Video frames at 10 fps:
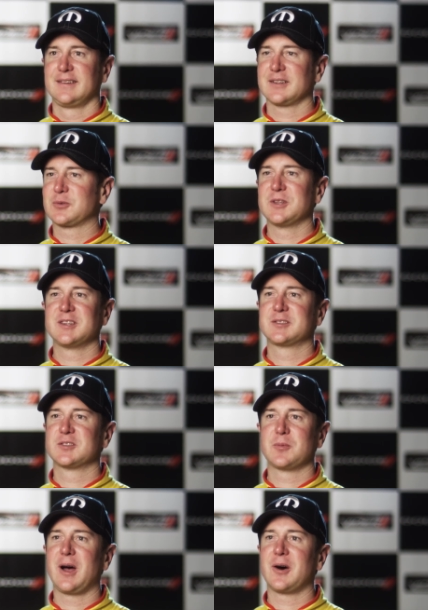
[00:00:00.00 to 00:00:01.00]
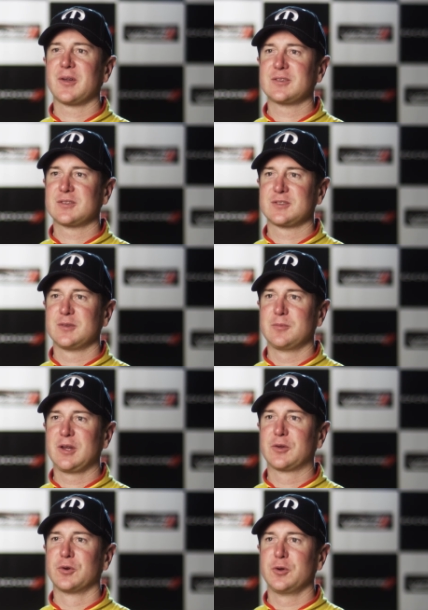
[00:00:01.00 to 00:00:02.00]
That's what this is about, is just the
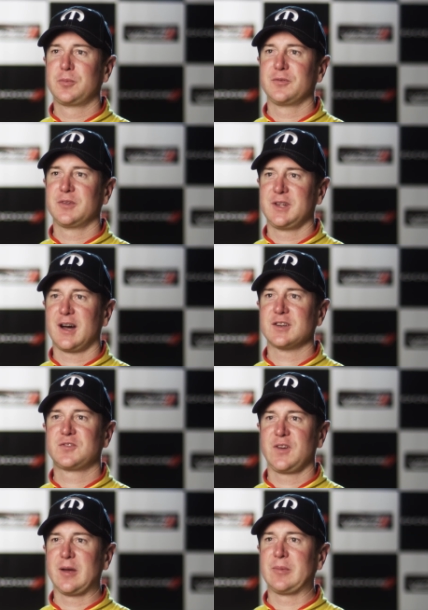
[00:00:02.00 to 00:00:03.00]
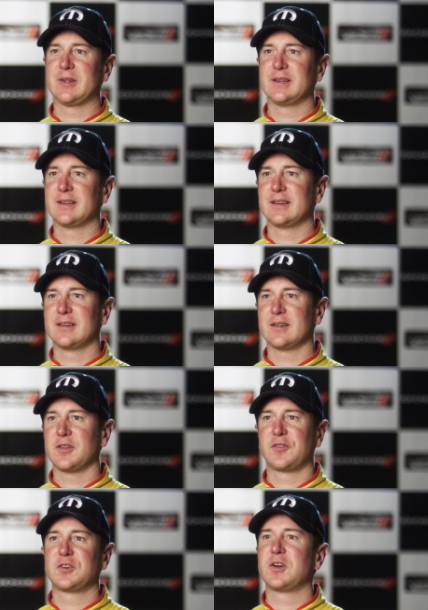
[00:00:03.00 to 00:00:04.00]
big group of the Dodge family and you know,
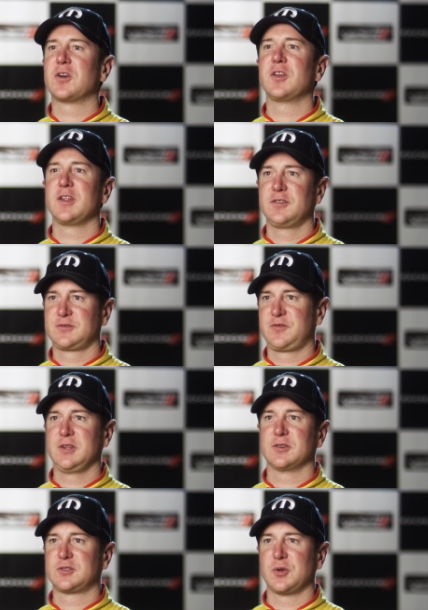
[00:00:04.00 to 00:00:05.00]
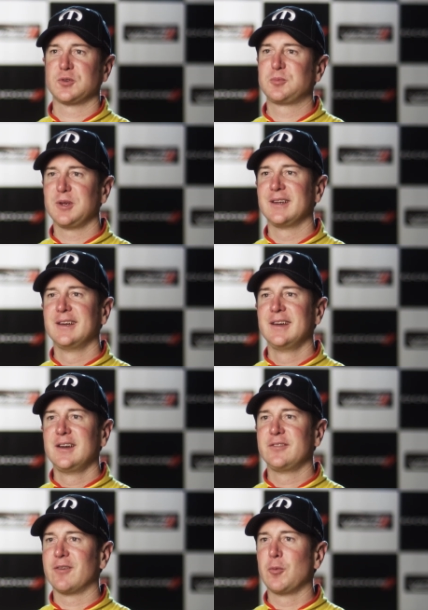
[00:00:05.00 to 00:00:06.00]
the fraternity feel, so to speak.
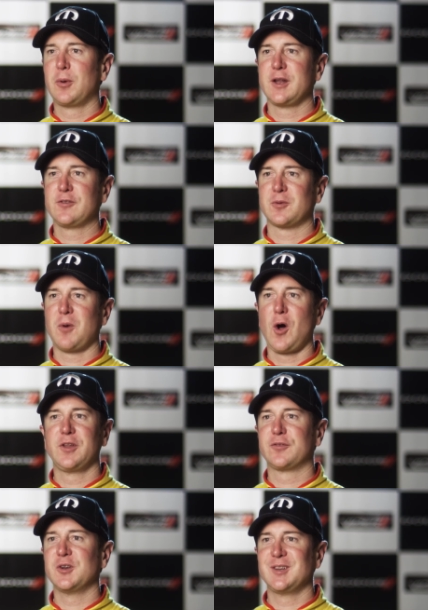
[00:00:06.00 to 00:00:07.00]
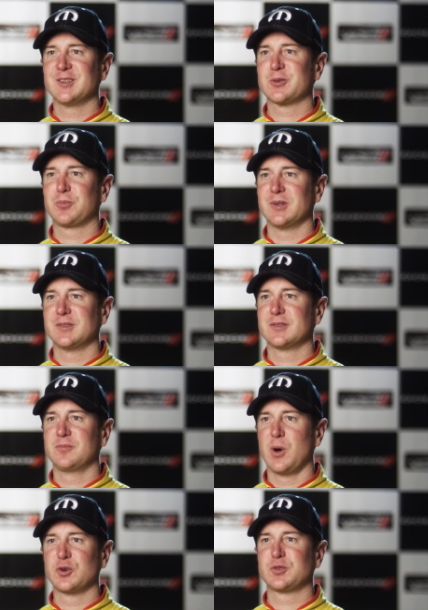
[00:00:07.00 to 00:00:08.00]
Everybody from all different disciplines of
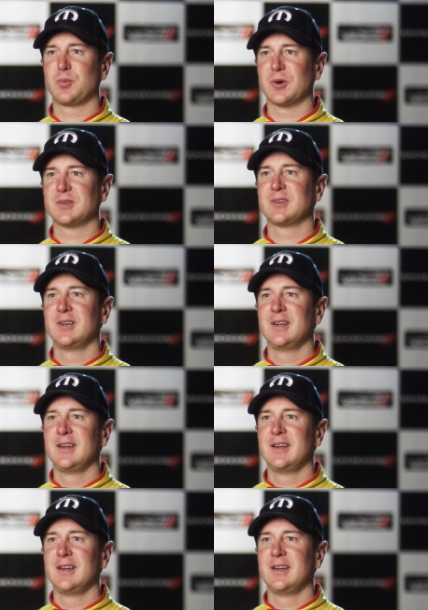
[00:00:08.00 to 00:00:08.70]
motorsports